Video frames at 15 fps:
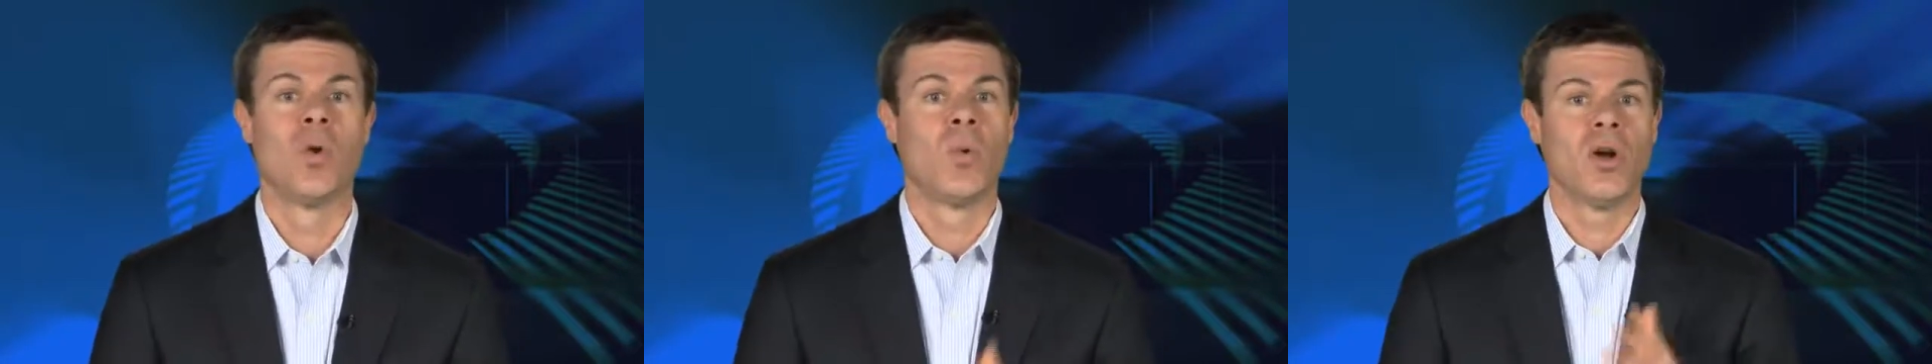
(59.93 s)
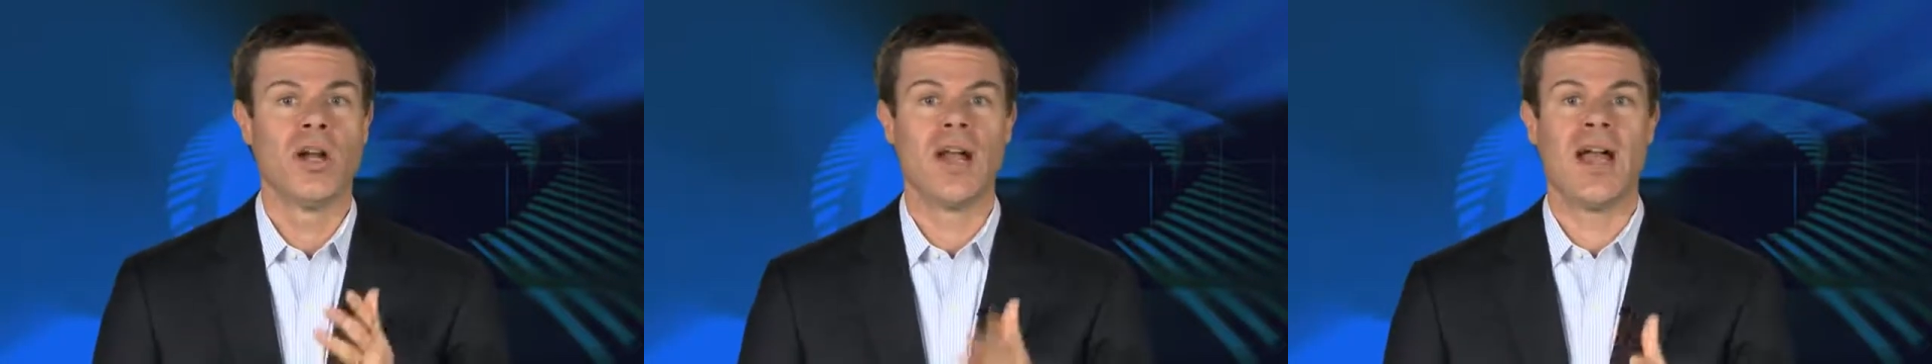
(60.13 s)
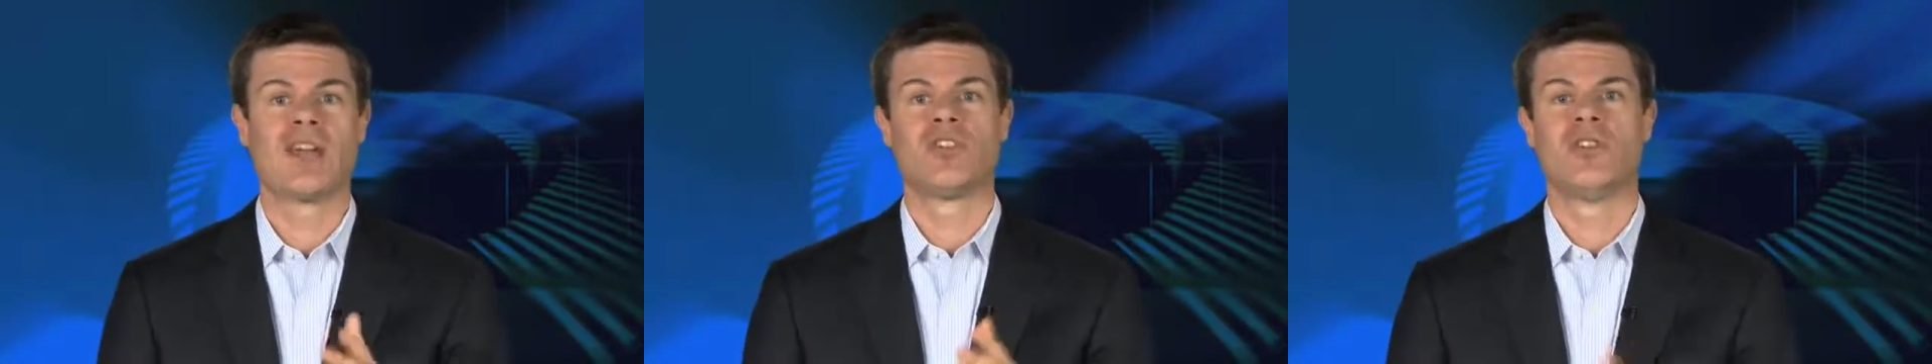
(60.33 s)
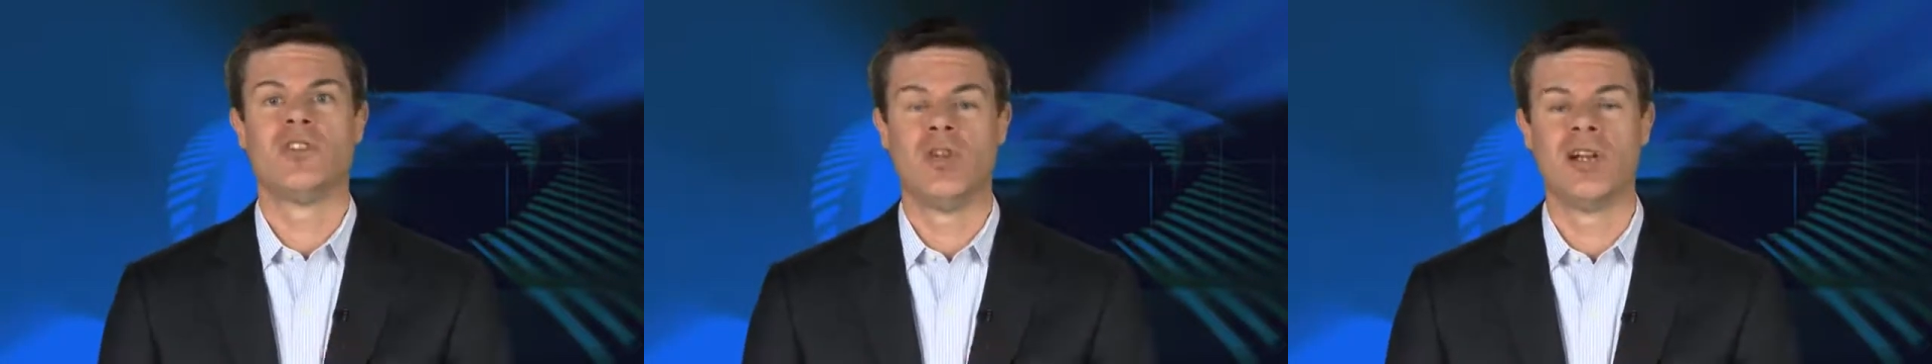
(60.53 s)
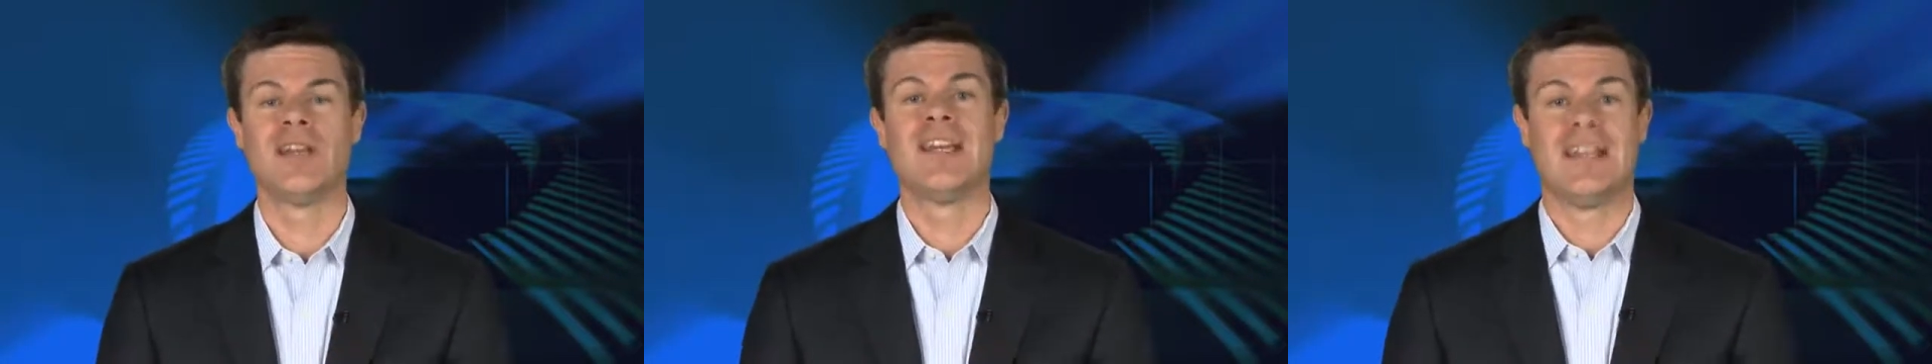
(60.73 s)
we're going to actually
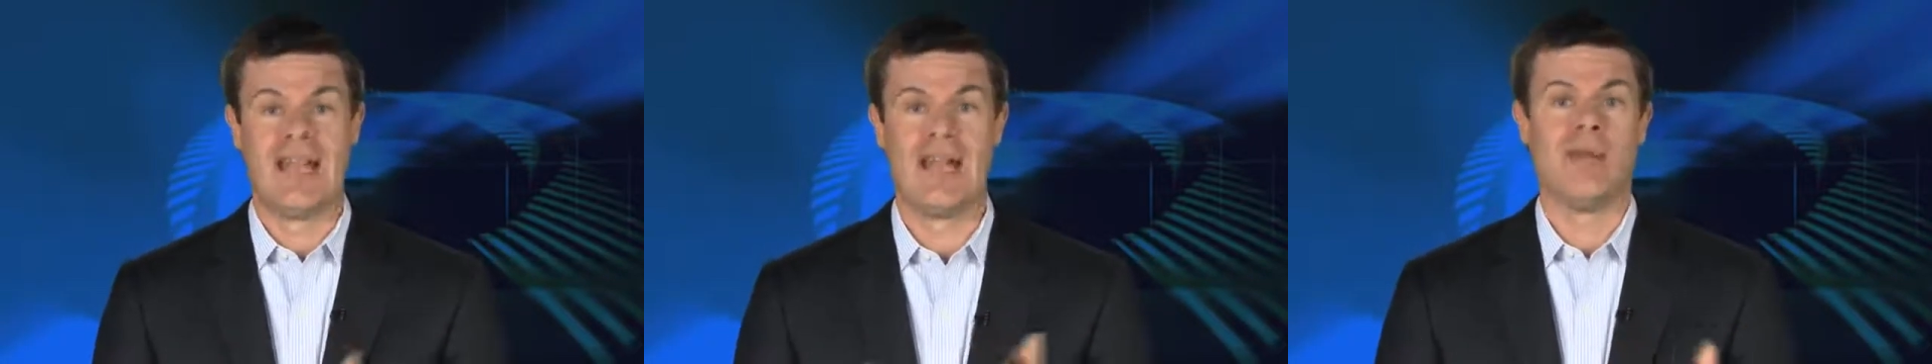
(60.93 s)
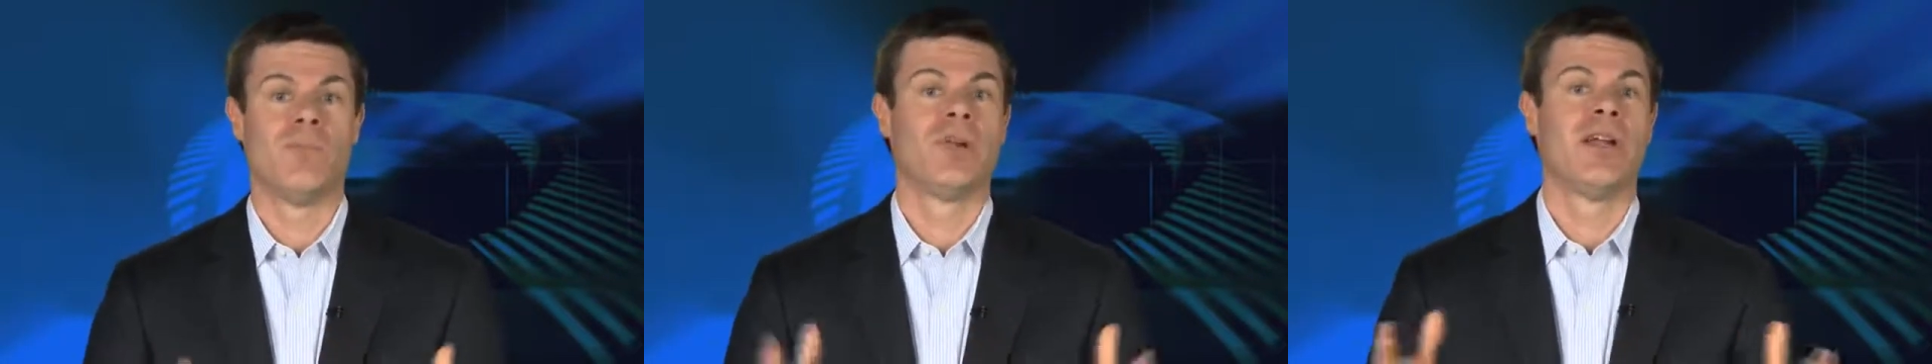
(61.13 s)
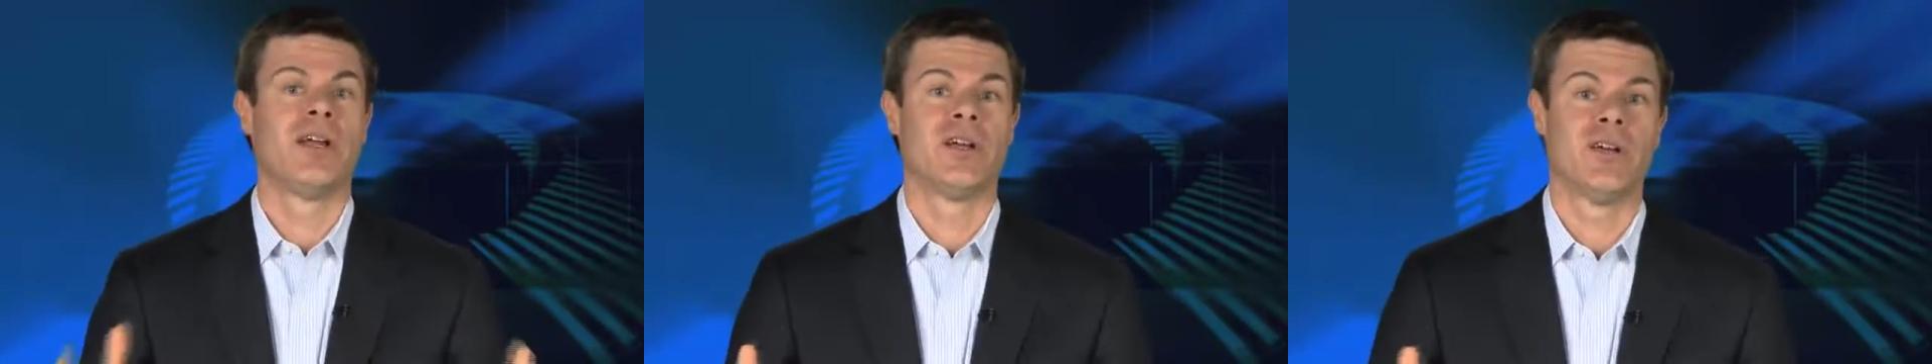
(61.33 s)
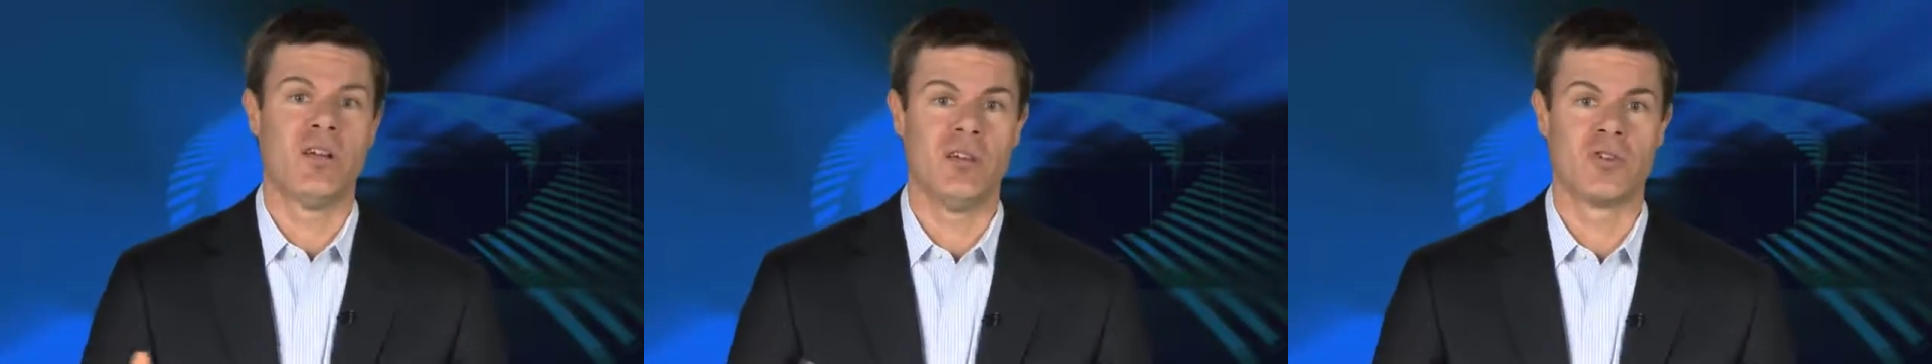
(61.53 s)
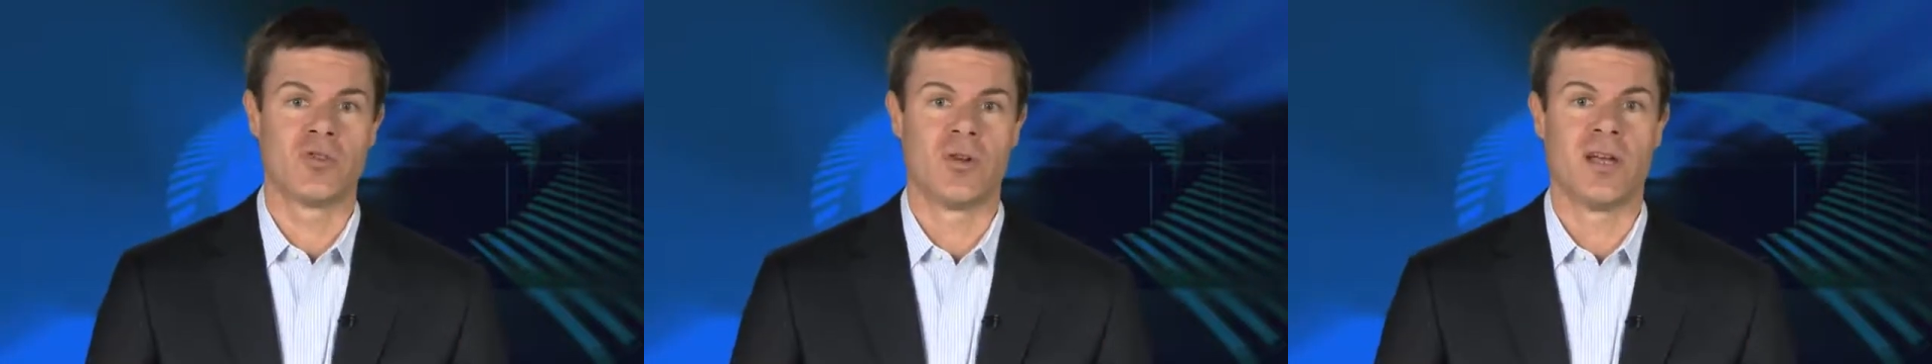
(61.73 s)
look at the game player
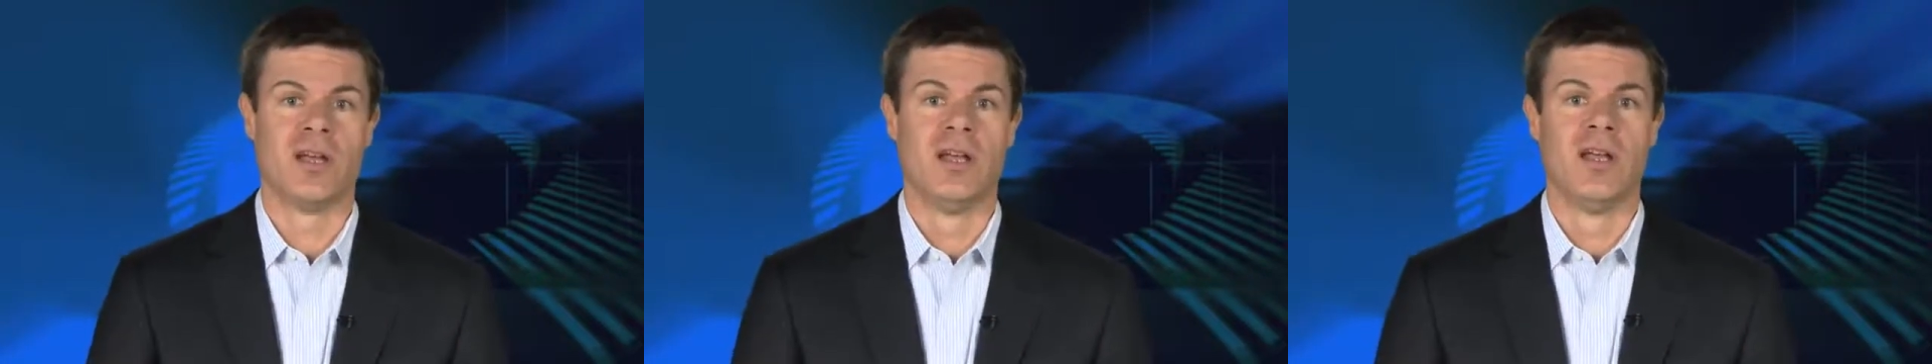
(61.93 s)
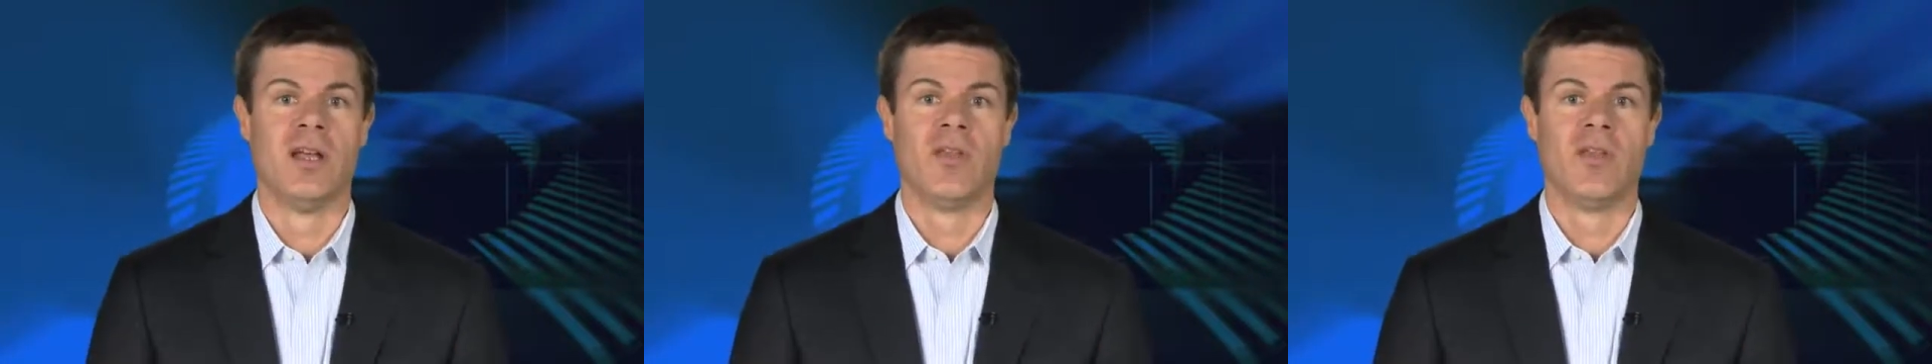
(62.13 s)
industry,